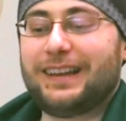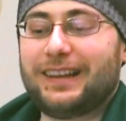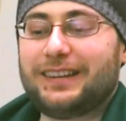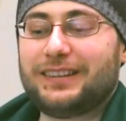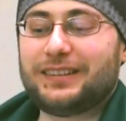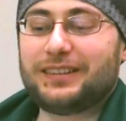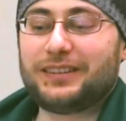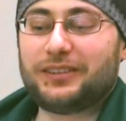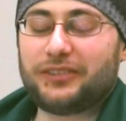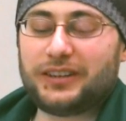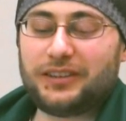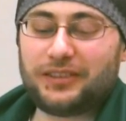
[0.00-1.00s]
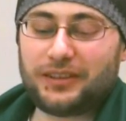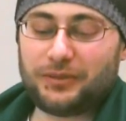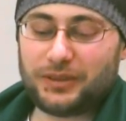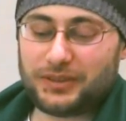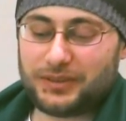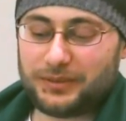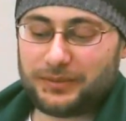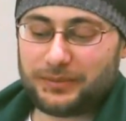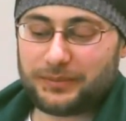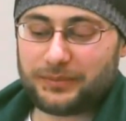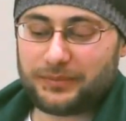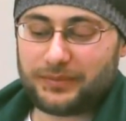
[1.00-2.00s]
and the funny thing was,
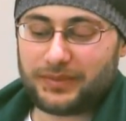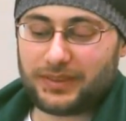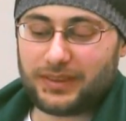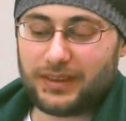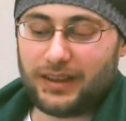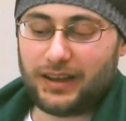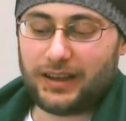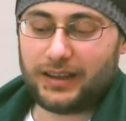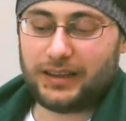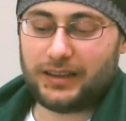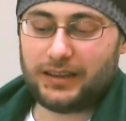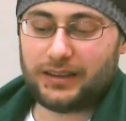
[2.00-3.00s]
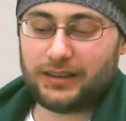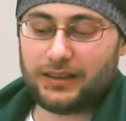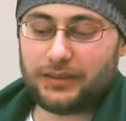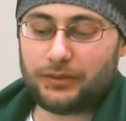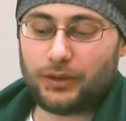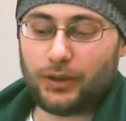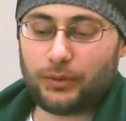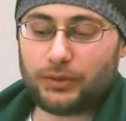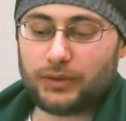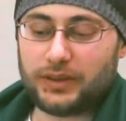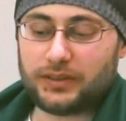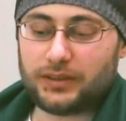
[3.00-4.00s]
even though I
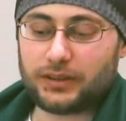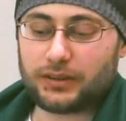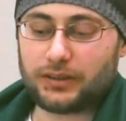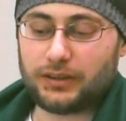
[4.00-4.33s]
was raised in